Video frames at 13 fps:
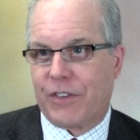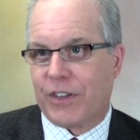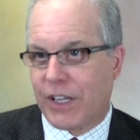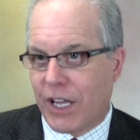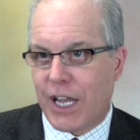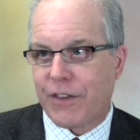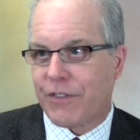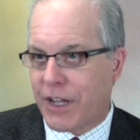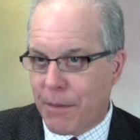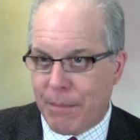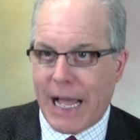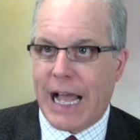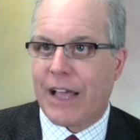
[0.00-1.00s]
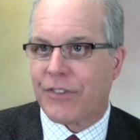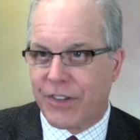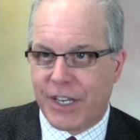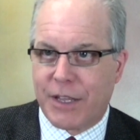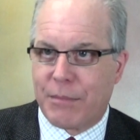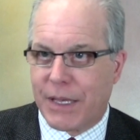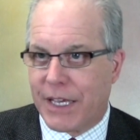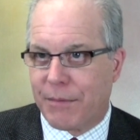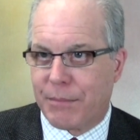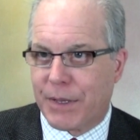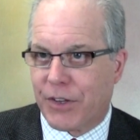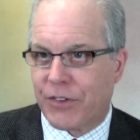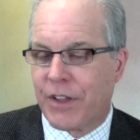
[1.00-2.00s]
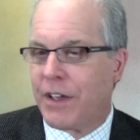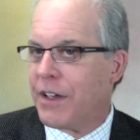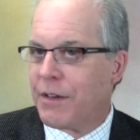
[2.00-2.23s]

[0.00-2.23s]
There's a lot of capacity being built,